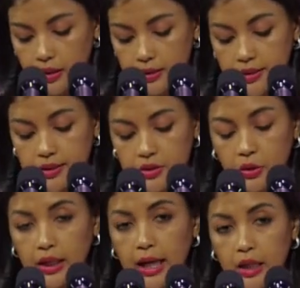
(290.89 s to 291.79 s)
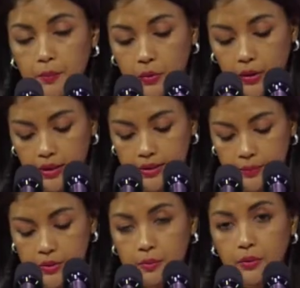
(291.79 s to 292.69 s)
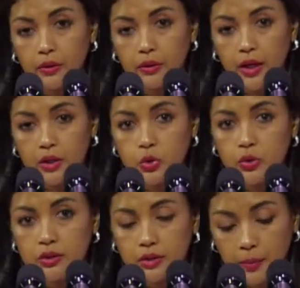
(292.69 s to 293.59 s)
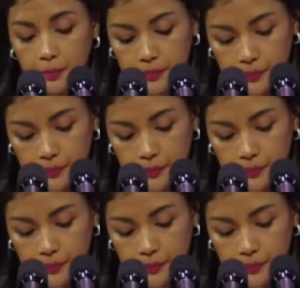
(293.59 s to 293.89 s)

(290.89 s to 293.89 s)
This is not any more acceptable and should stop.